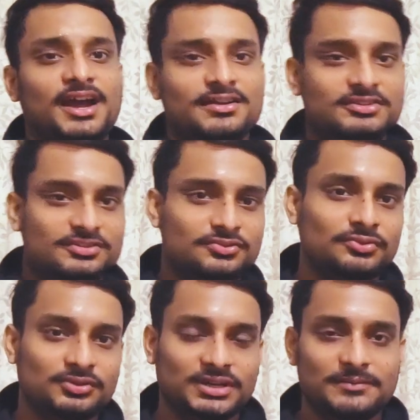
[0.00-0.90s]
and just
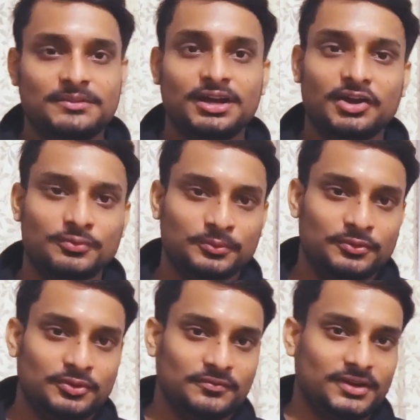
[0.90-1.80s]
to give the
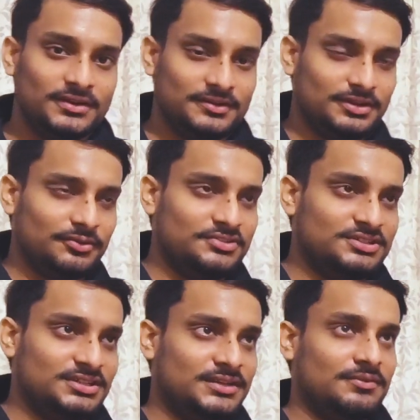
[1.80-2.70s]
output of whatever the
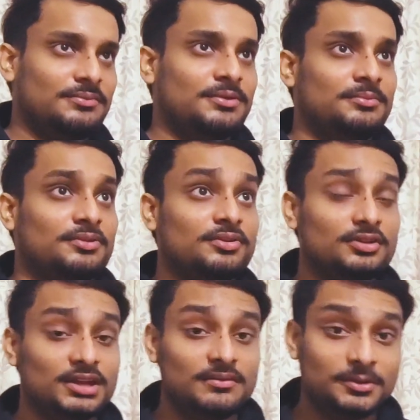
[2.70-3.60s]
question they have given me on,
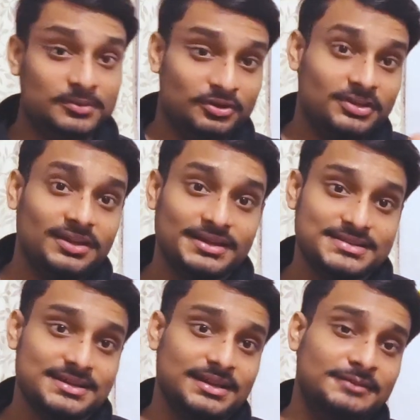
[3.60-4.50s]
given me on the
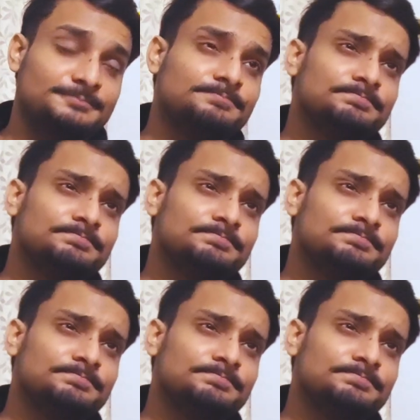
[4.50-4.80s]
screen